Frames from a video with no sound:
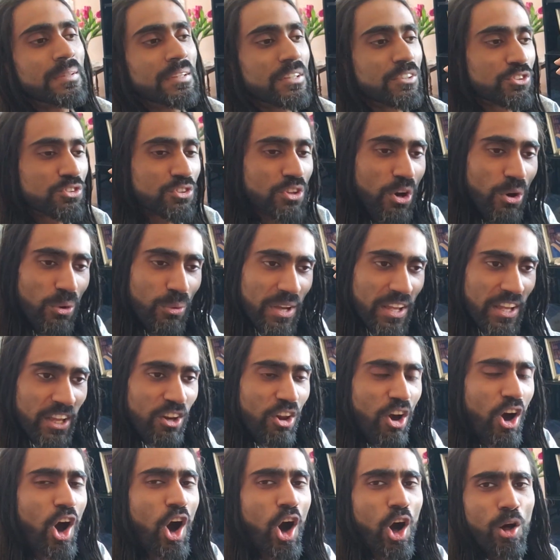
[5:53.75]
So
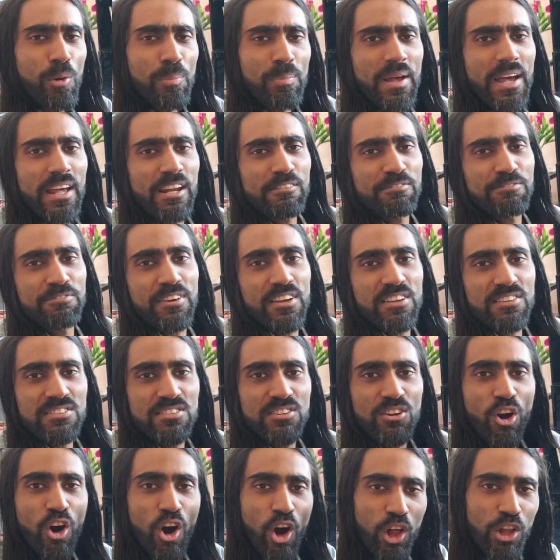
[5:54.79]
it all
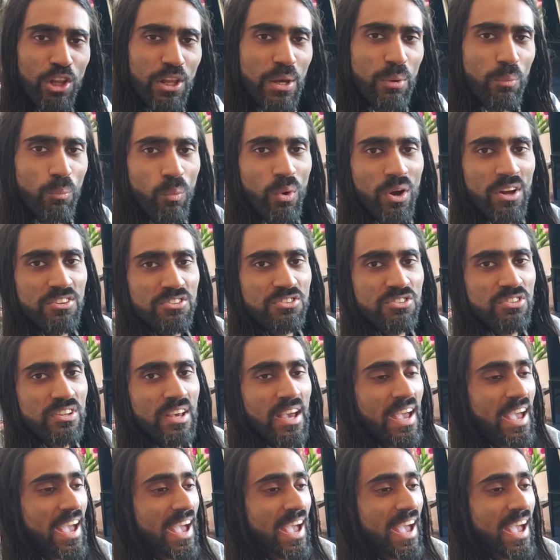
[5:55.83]
manifests all at once.